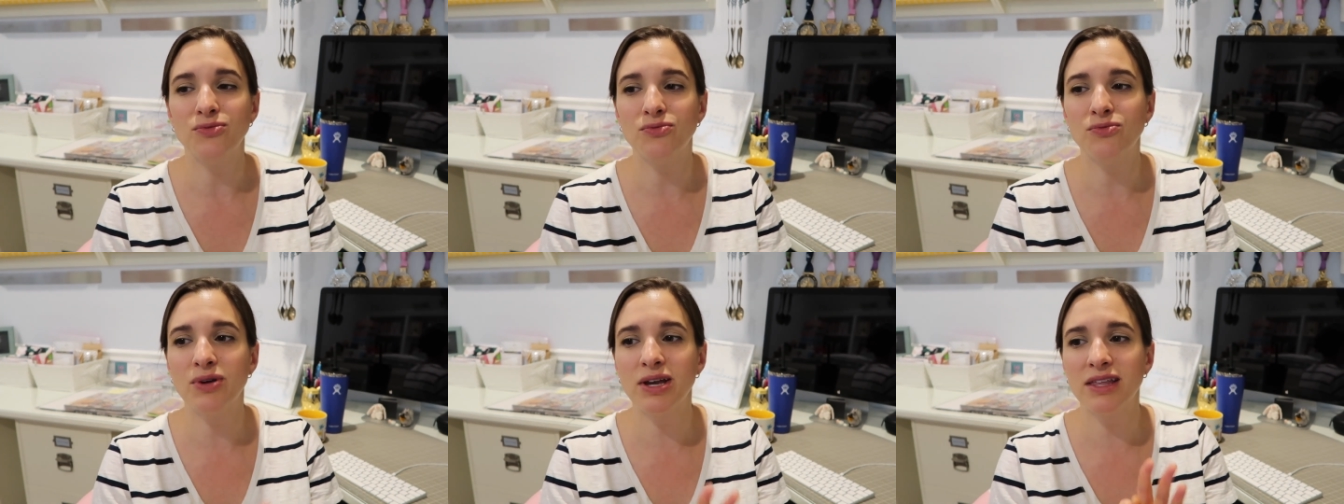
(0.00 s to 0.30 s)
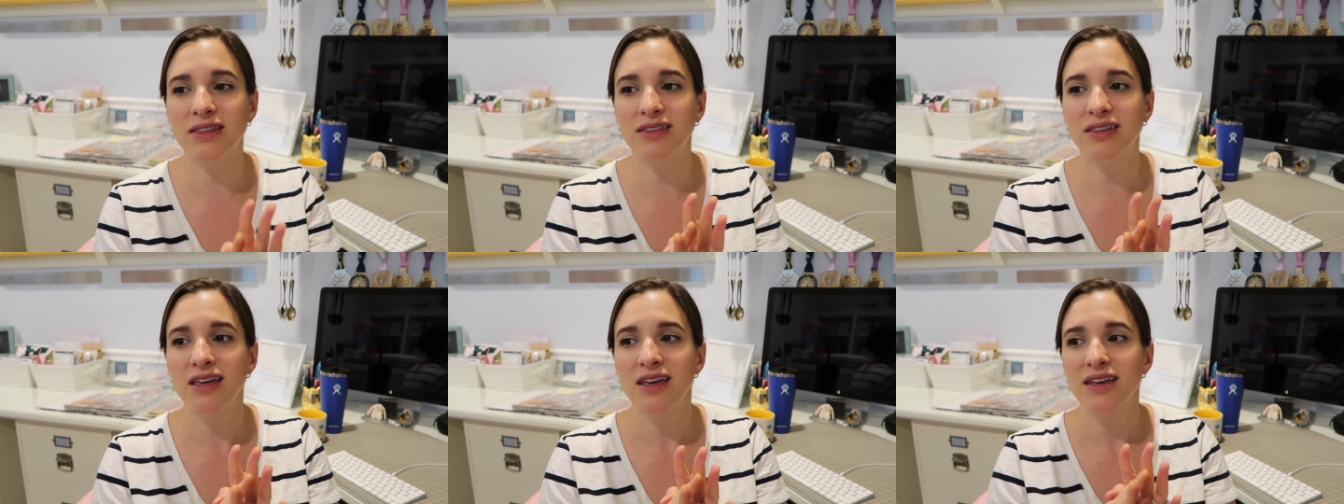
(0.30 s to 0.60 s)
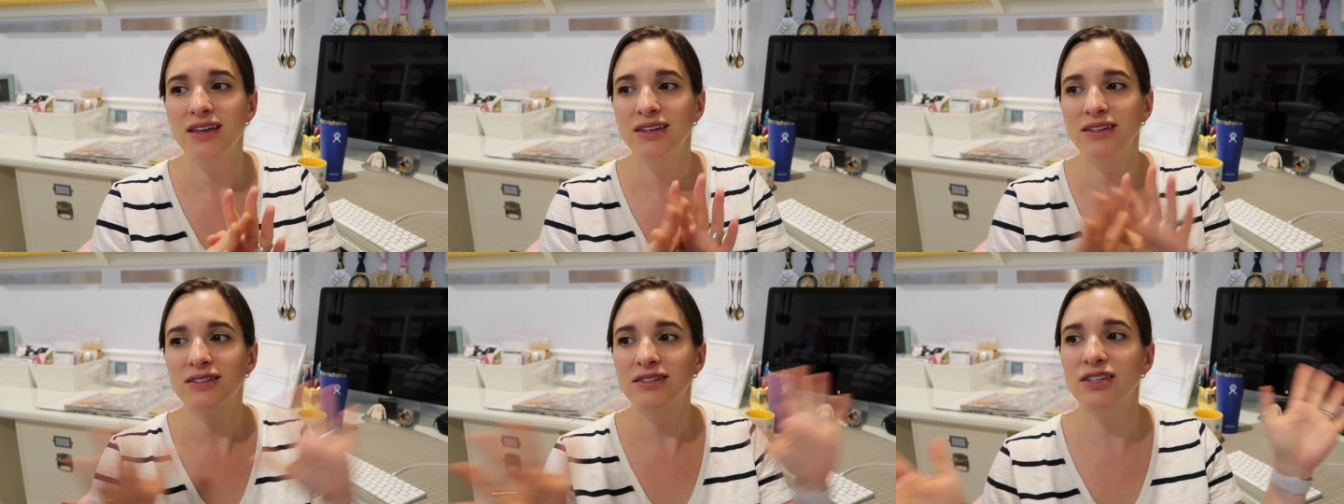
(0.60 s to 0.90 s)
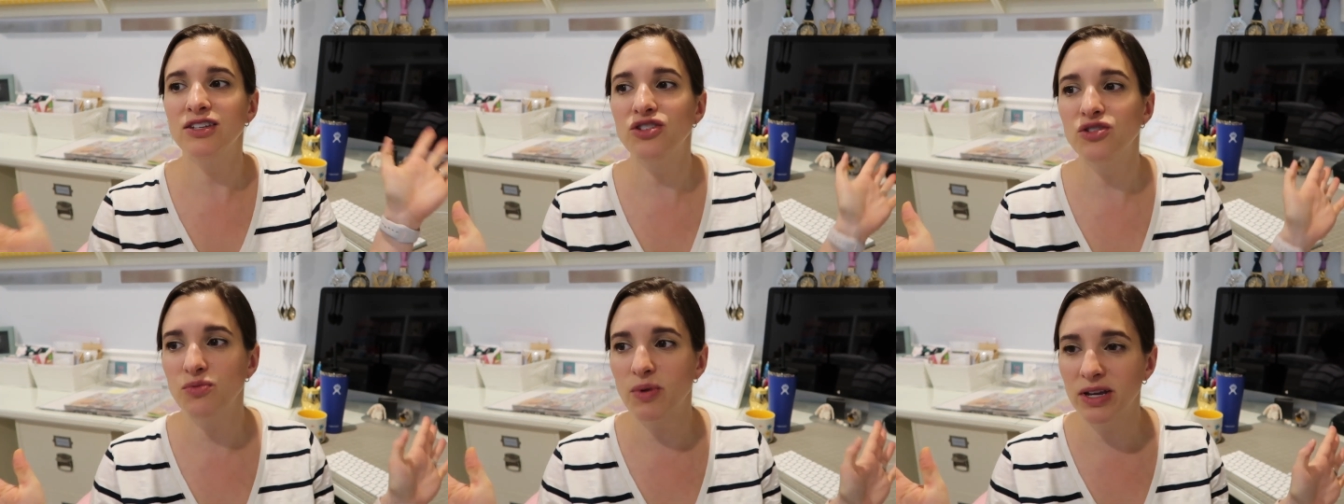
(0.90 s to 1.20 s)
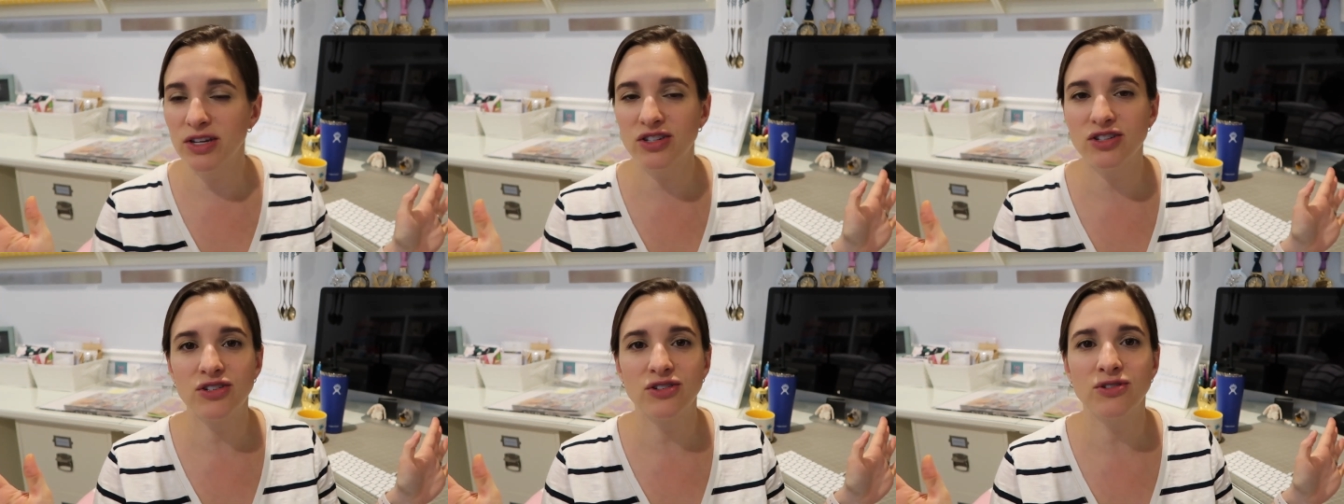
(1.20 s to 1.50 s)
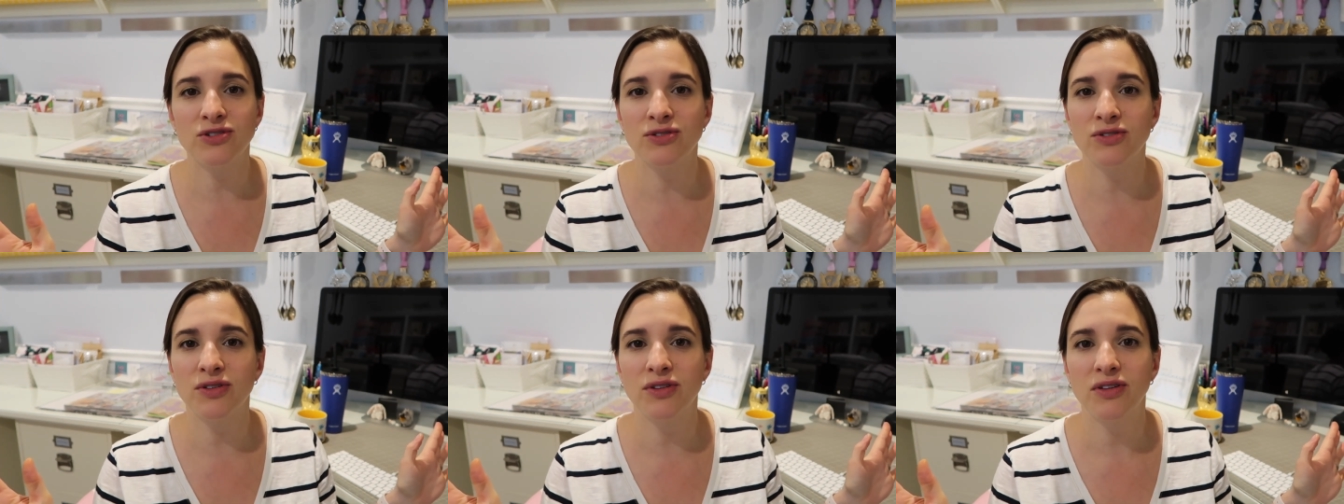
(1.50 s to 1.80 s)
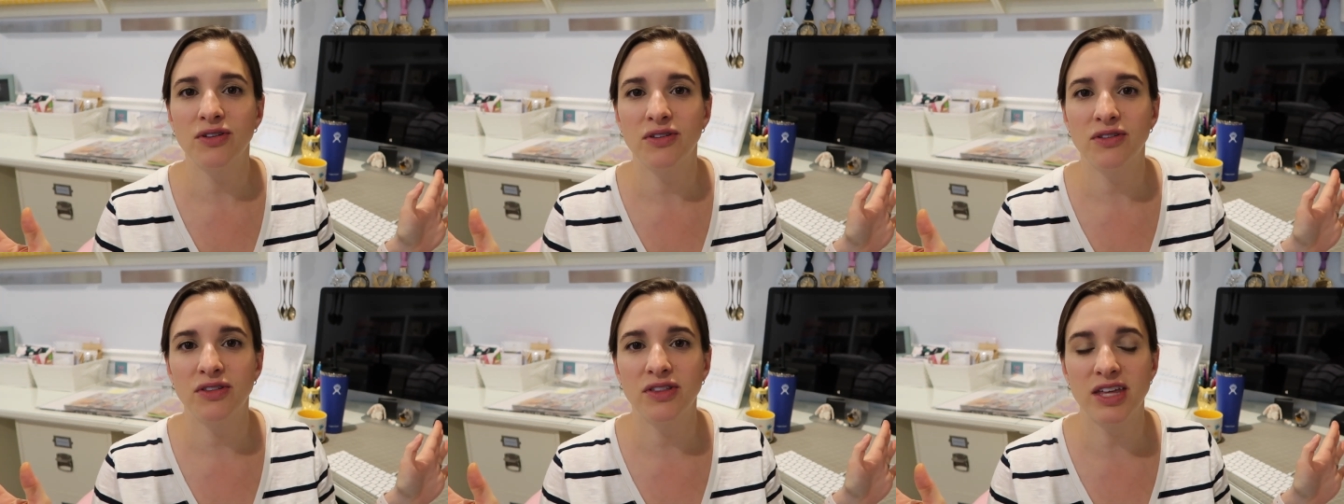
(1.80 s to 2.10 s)
with
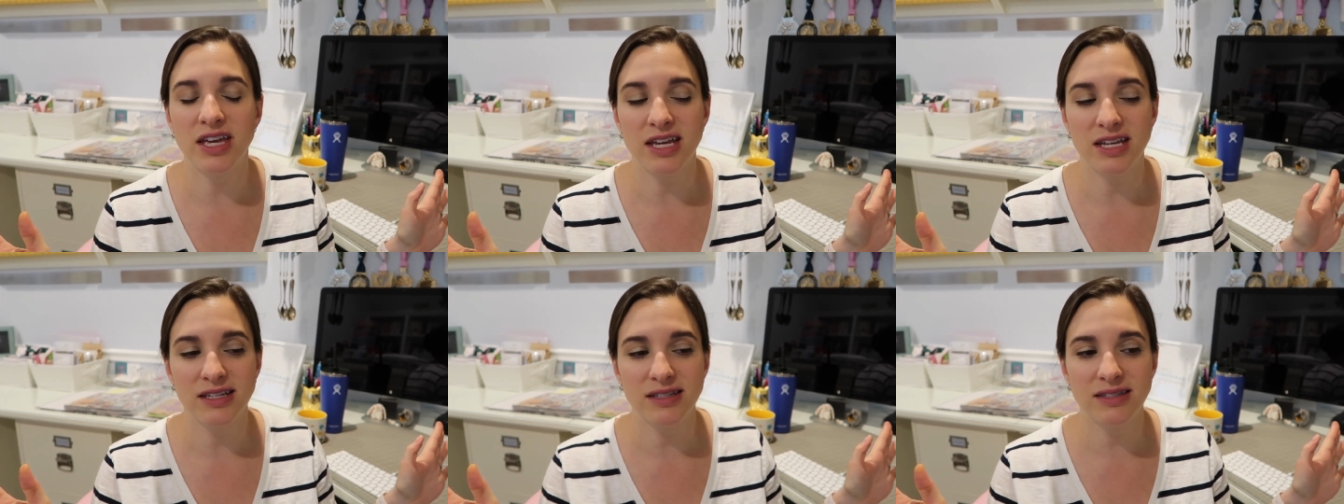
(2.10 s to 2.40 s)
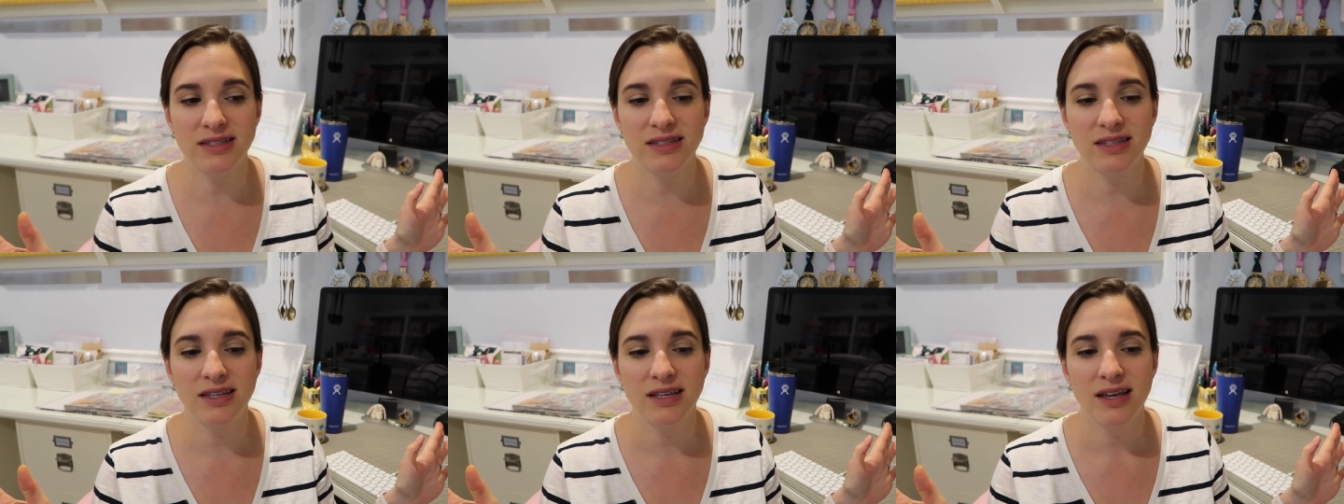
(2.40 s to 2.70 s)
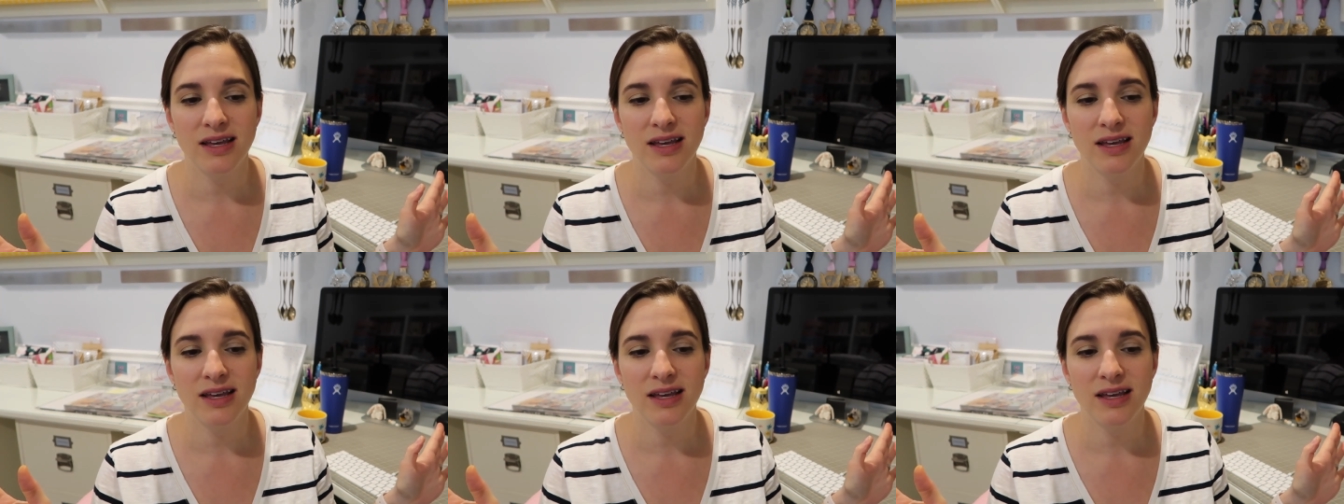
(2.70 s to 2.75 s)
situational things.